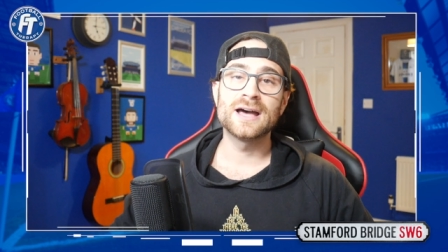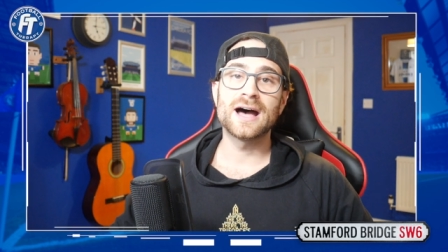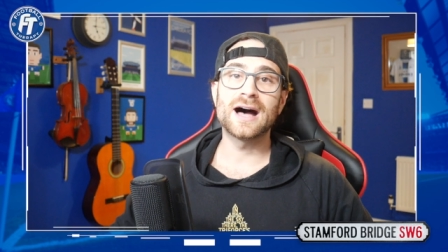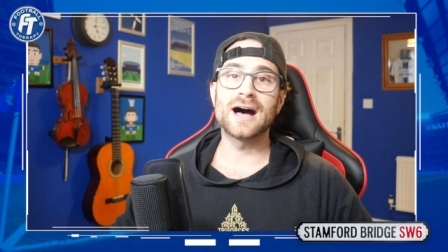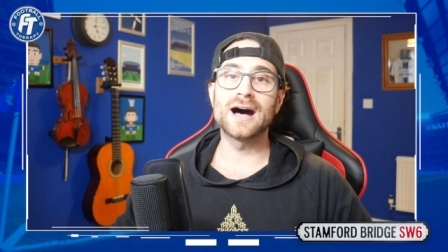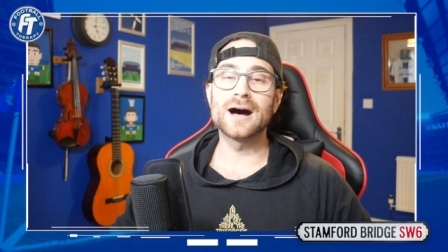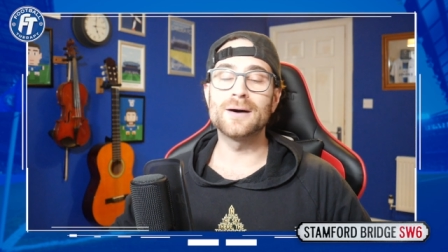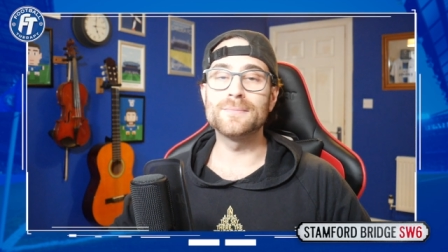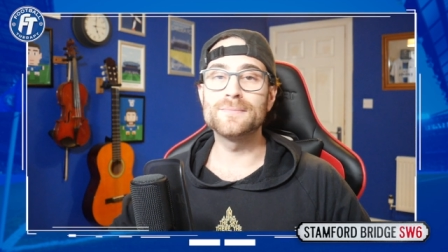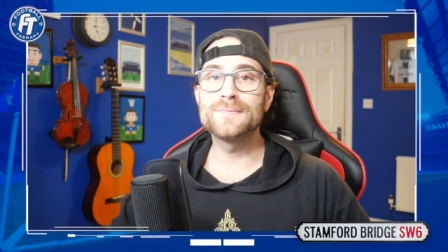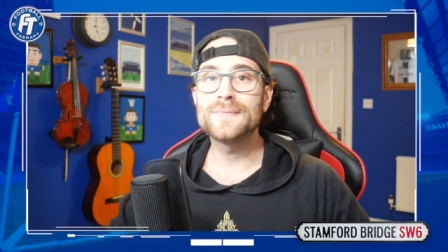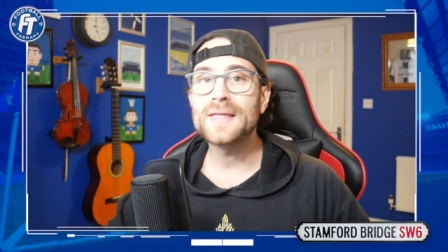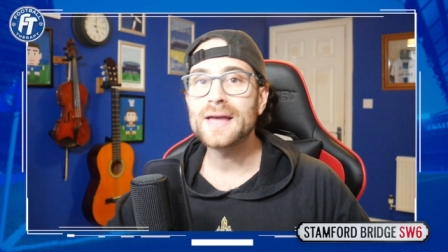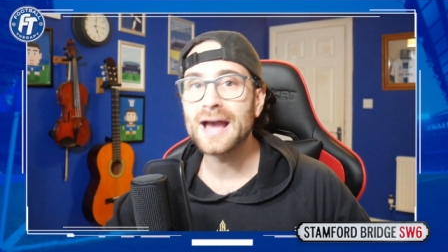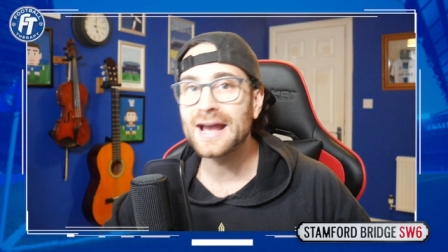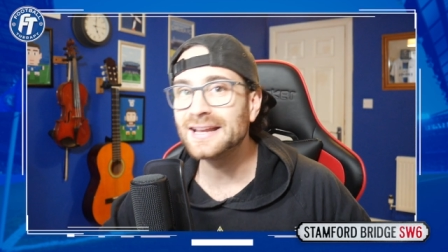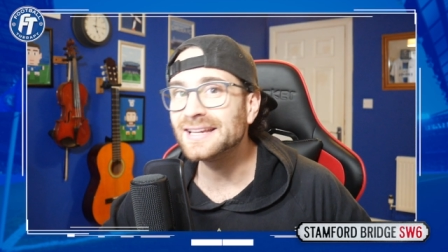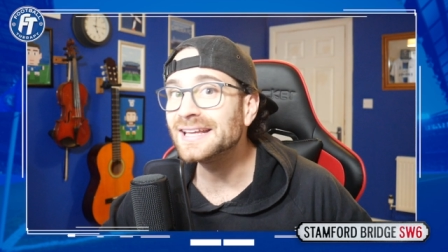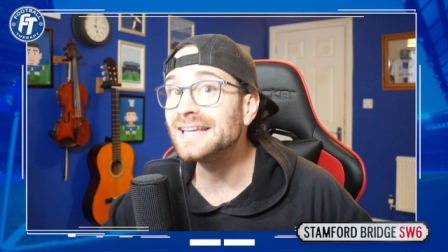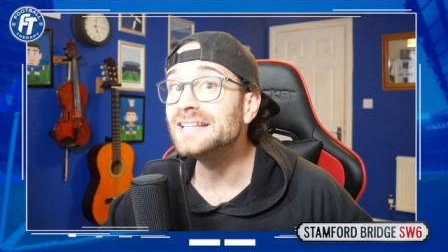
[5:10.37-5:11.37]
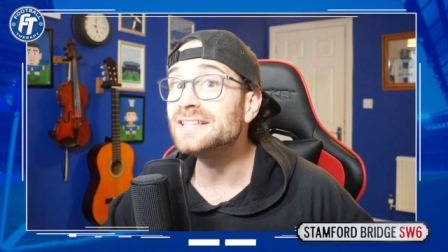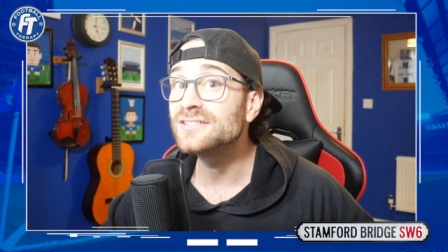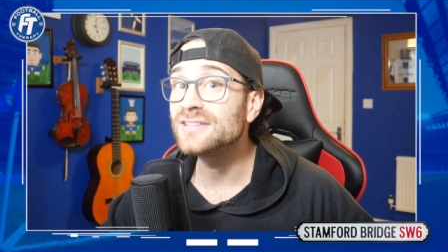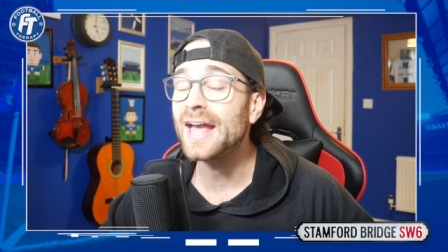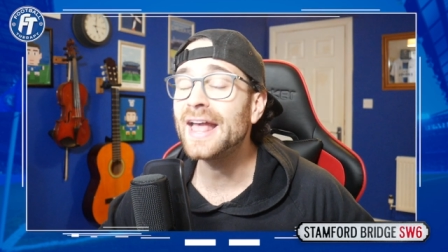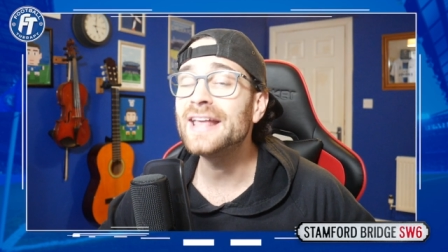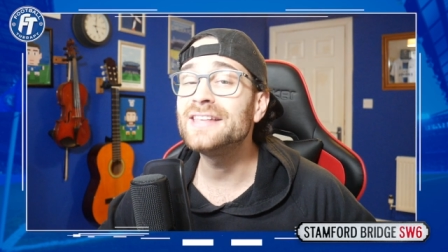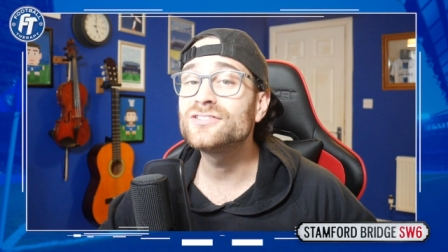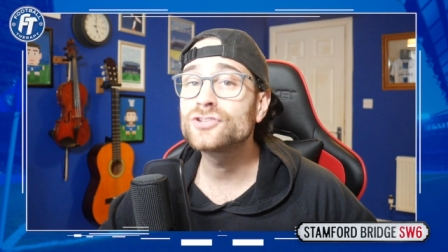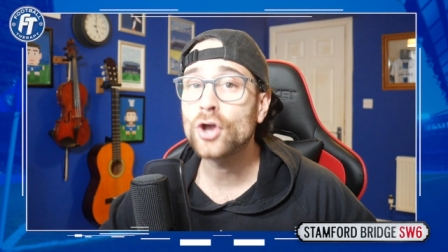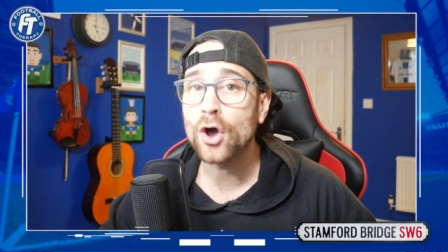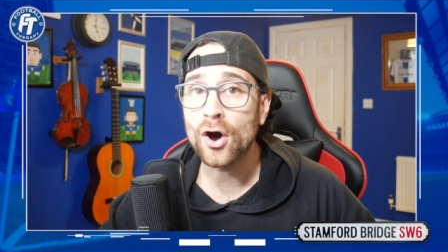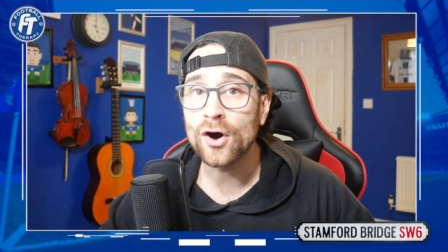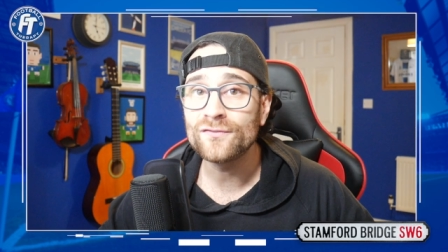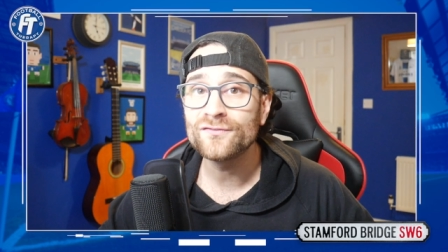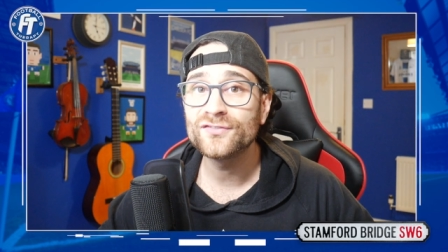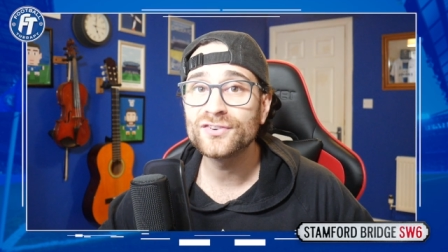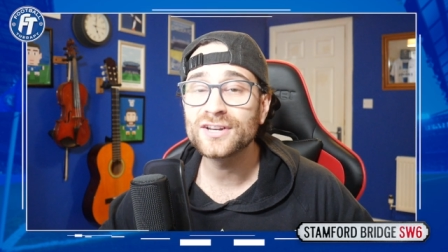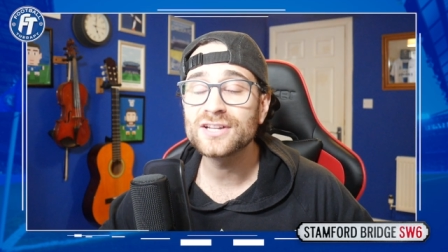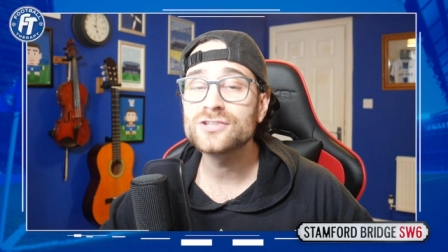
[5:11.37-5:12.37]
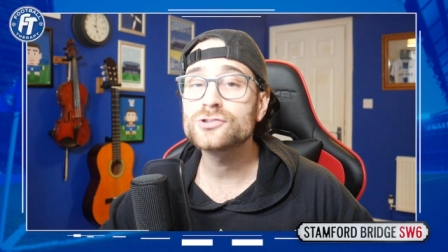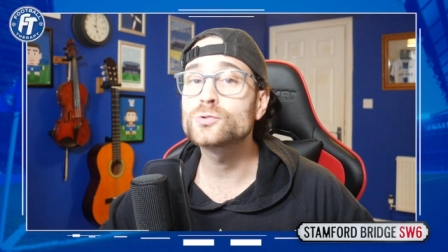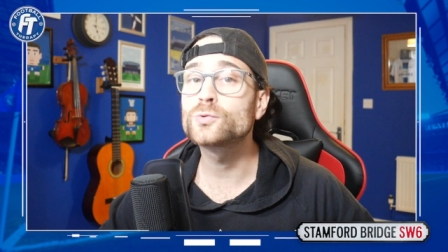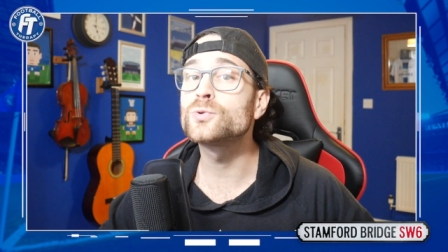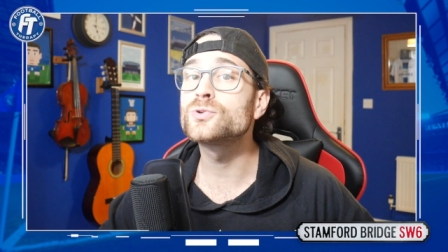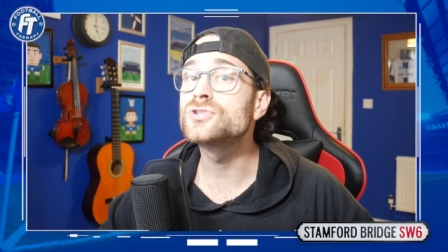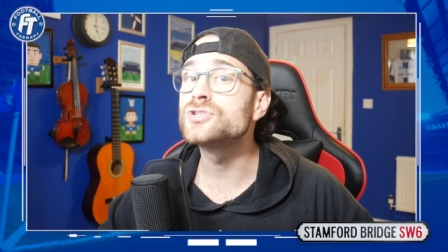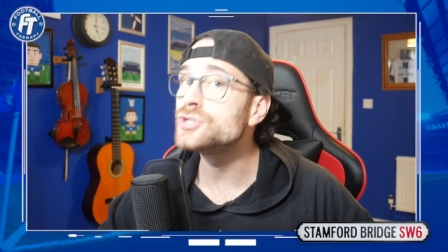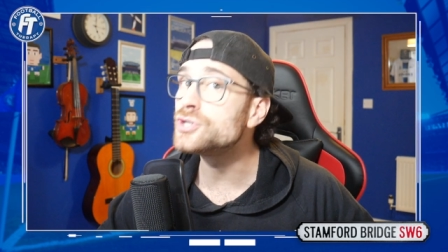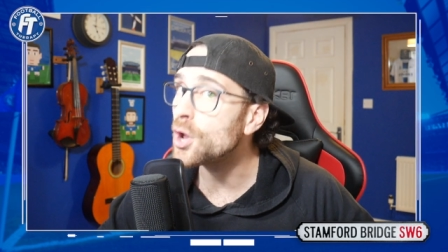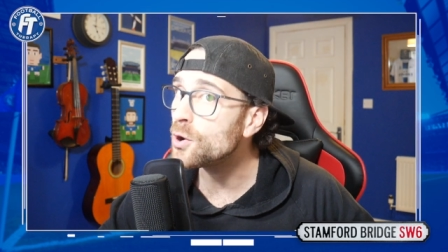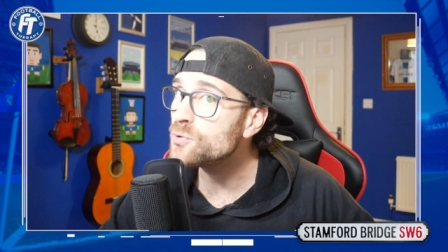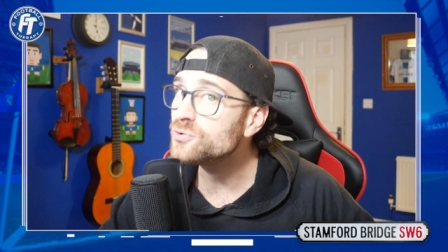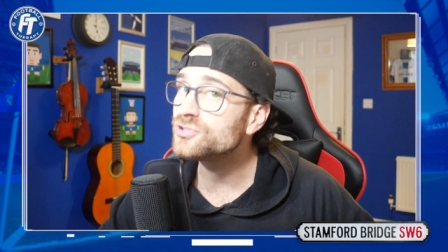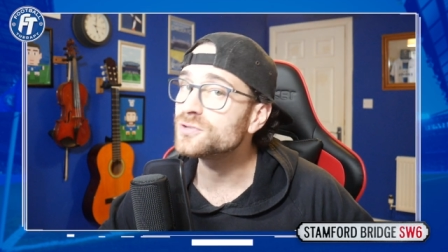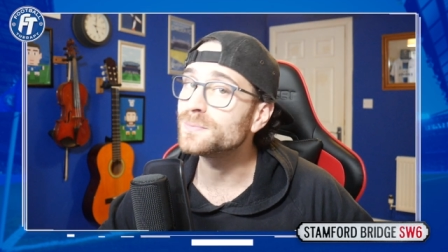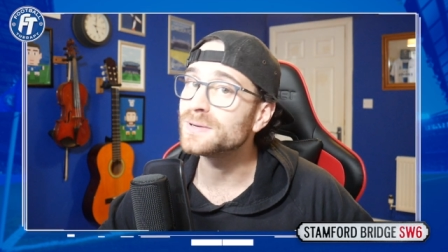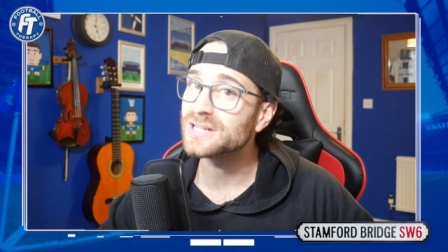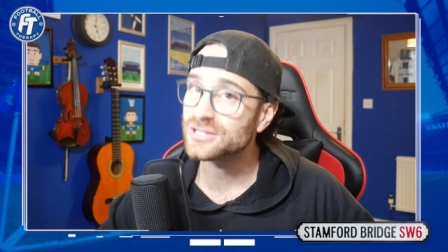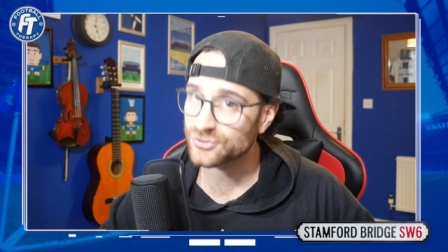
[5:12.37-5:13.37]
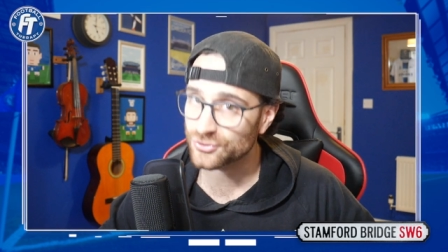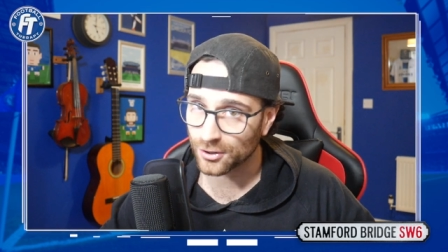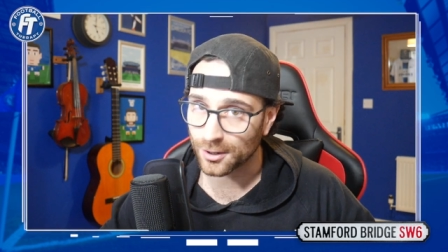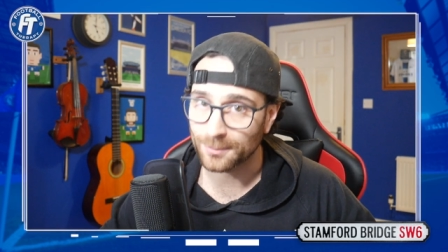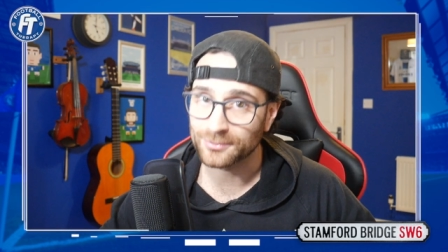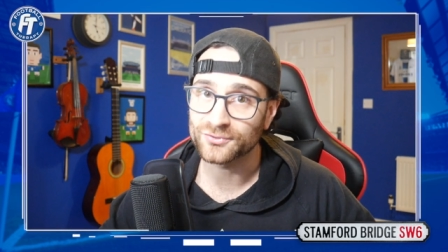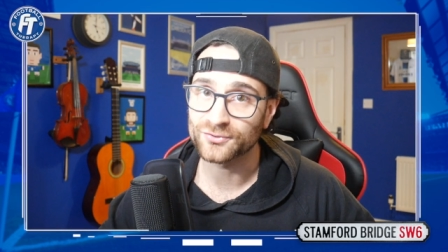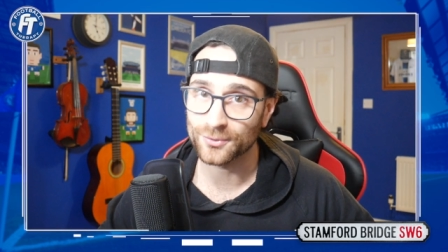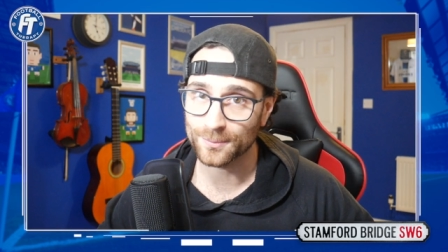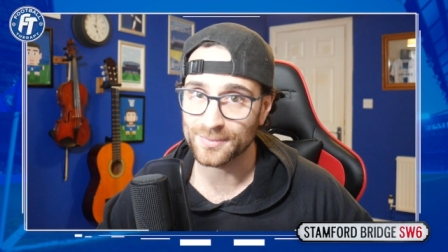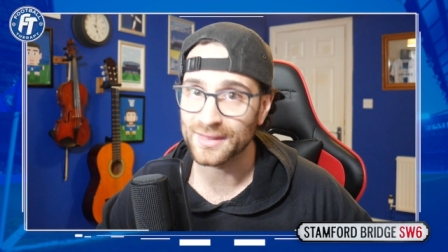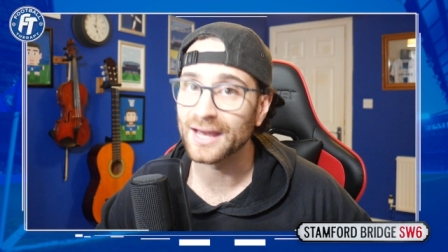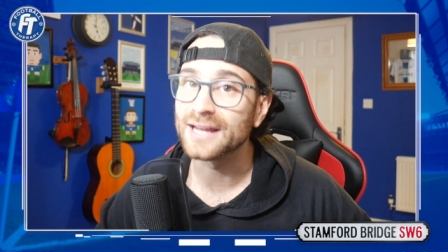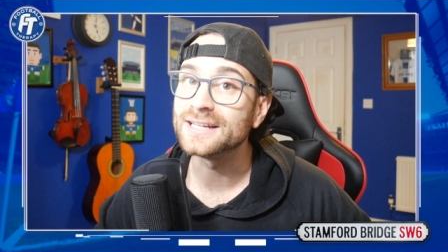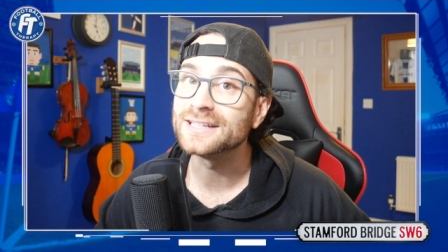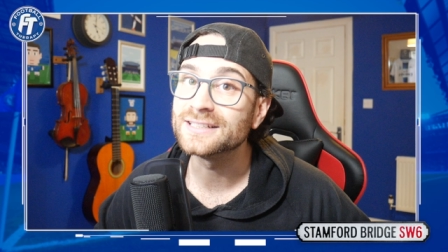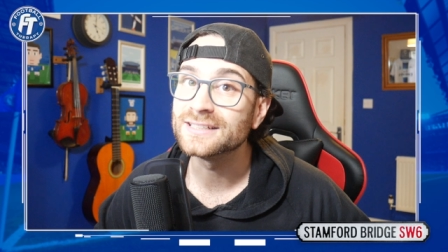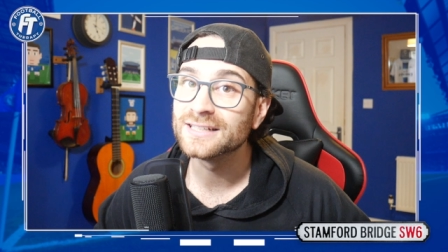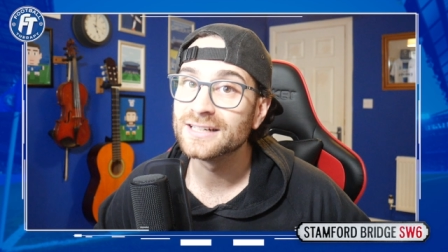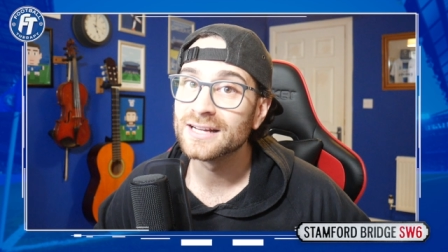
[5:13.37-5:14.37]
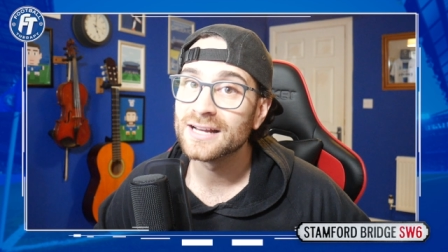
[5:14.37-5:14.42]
And his confidence was notably dropped from then